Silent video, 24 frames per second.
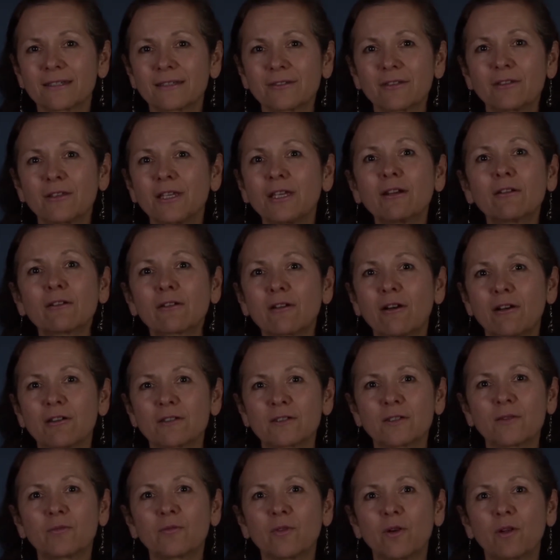legal
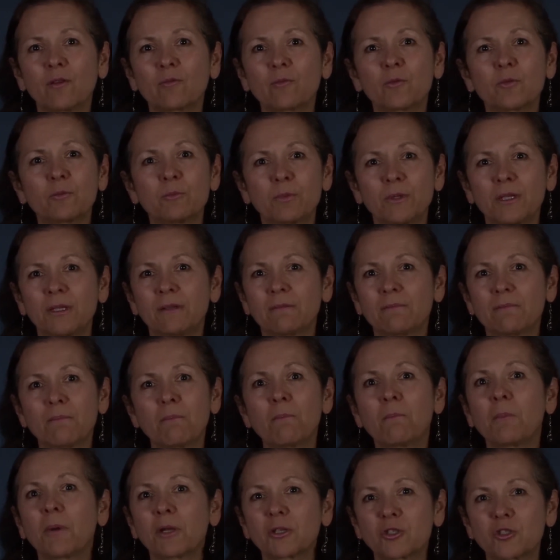cost involved would be
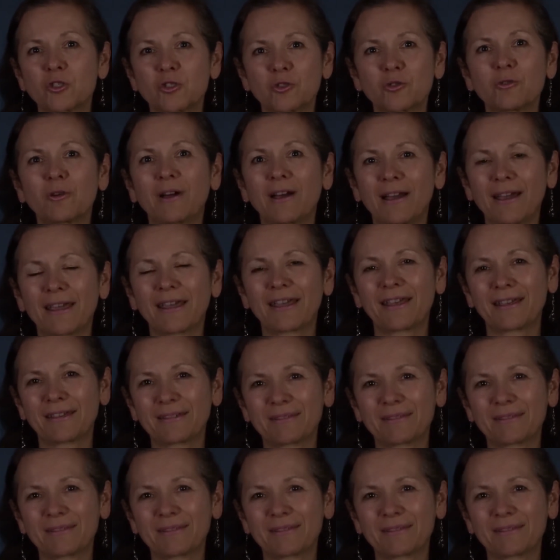much too high.